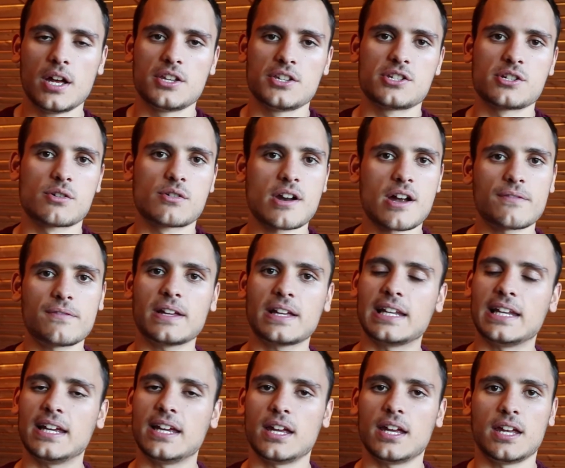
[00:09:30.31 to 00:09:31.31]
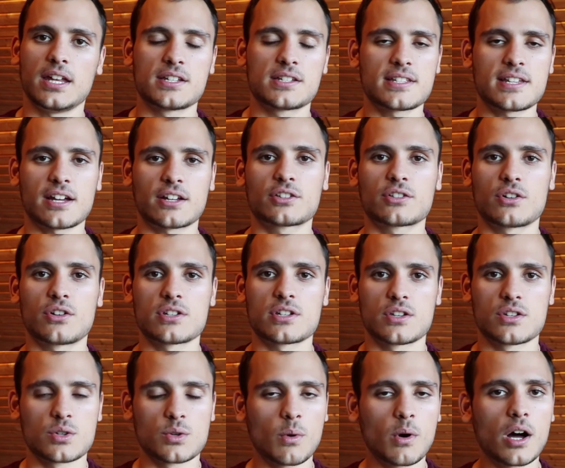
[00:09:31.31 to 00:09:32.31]
geographically, in sectors
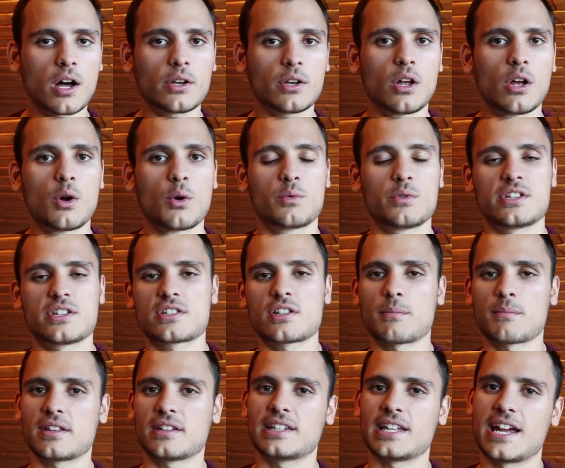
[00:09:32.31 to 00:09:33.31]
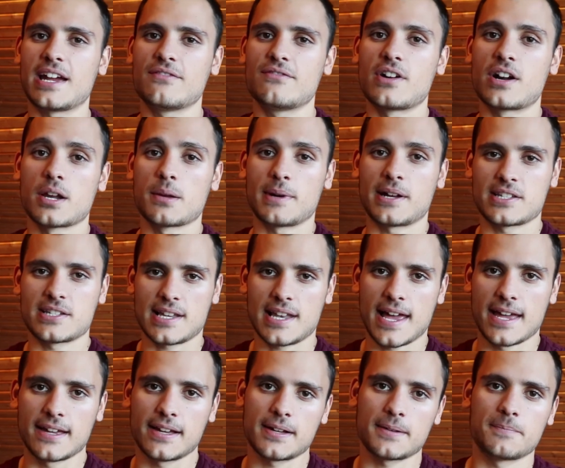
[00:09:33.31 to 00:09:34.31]
and so on, which is something that I very much
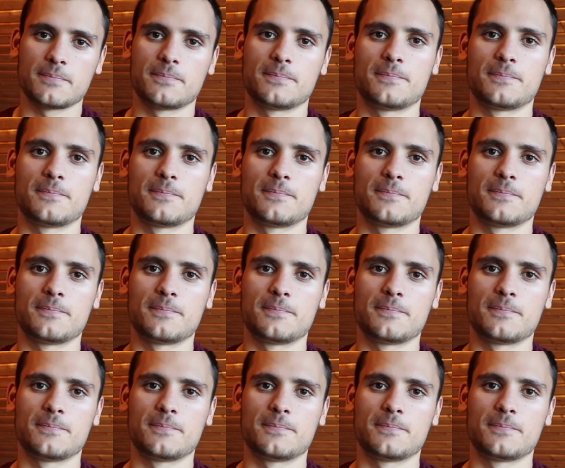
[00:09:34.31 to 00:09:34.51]
like.